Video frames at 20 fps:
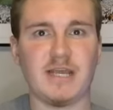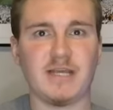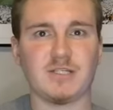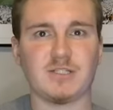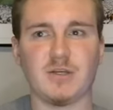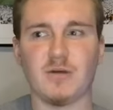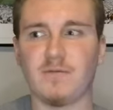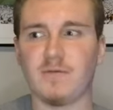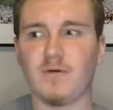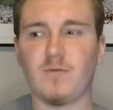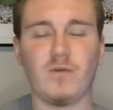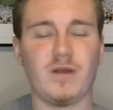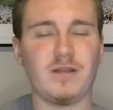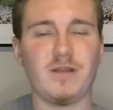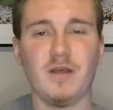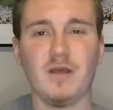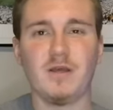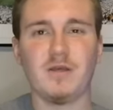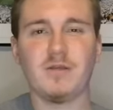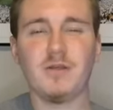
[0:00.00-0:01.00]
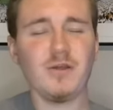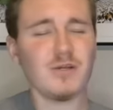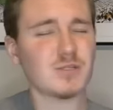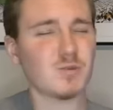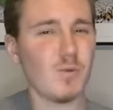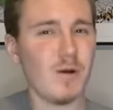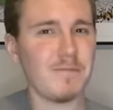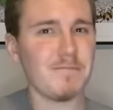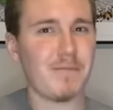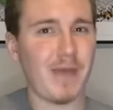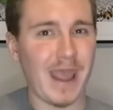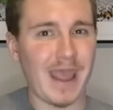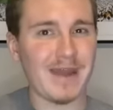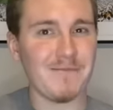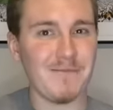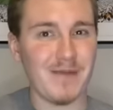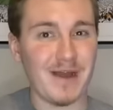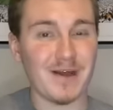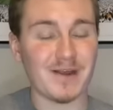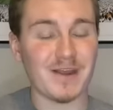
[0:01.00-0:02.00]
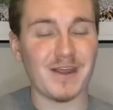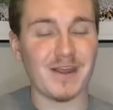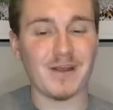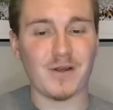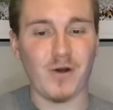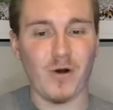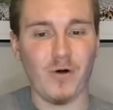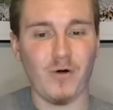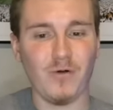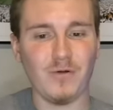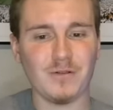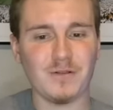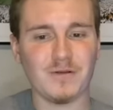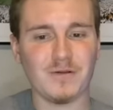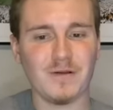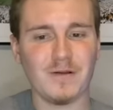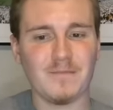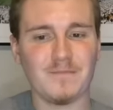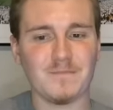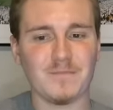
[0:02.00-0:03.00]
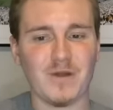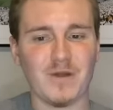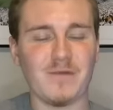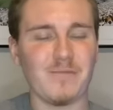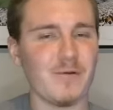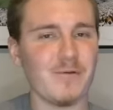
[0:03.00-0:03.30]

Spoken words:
takes over when you just won Pan American Gold, right?